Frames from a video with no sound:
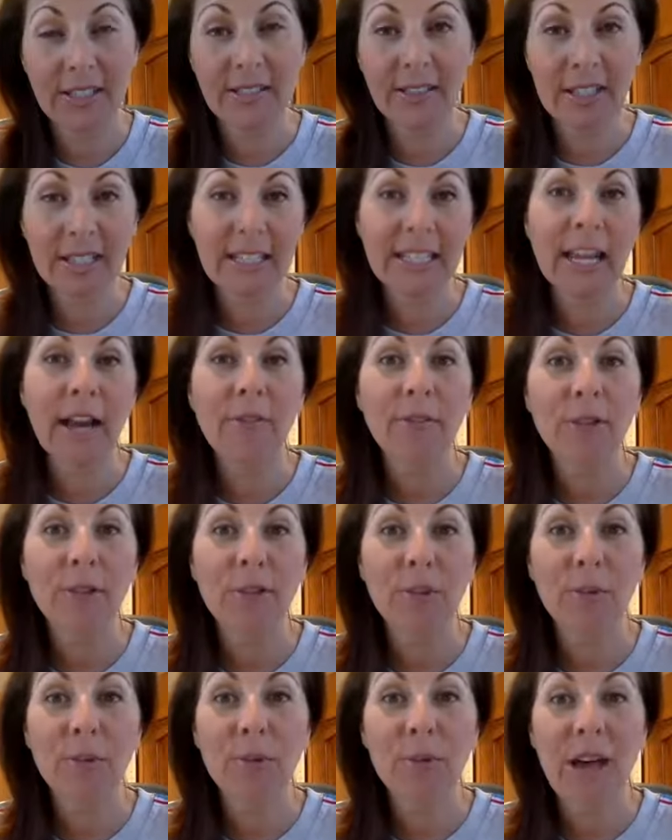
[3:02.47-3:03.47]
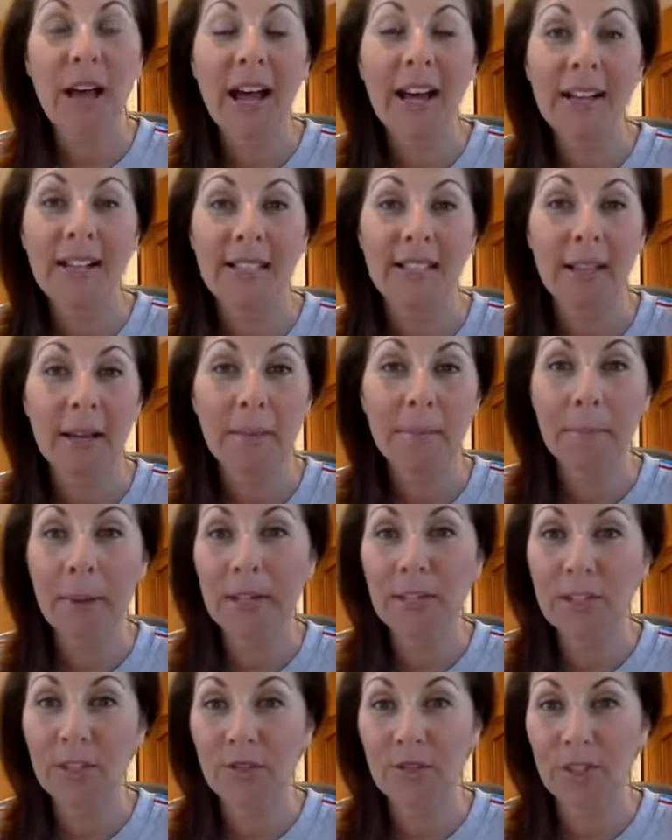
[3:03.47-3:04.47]
And this downloadable has a
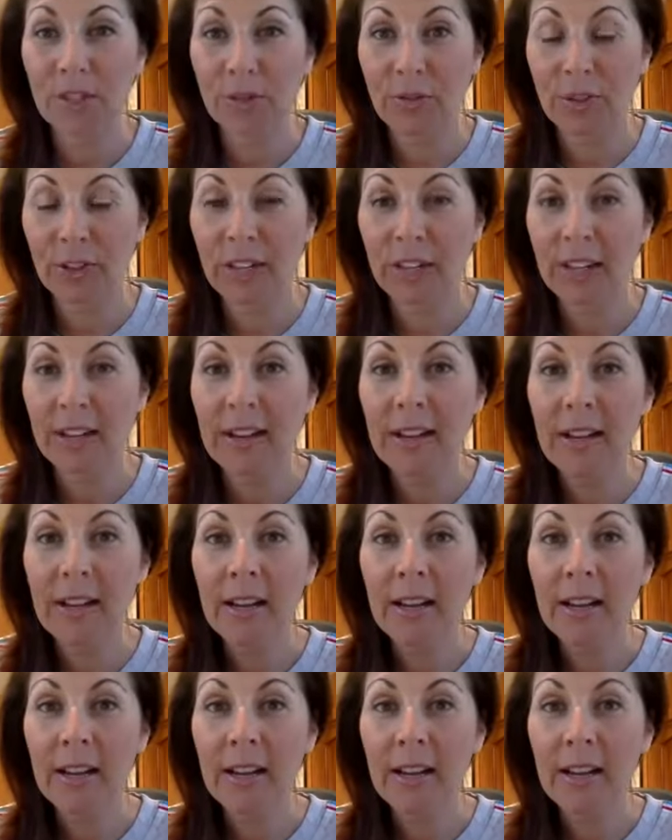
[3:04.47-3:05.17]
bunch of different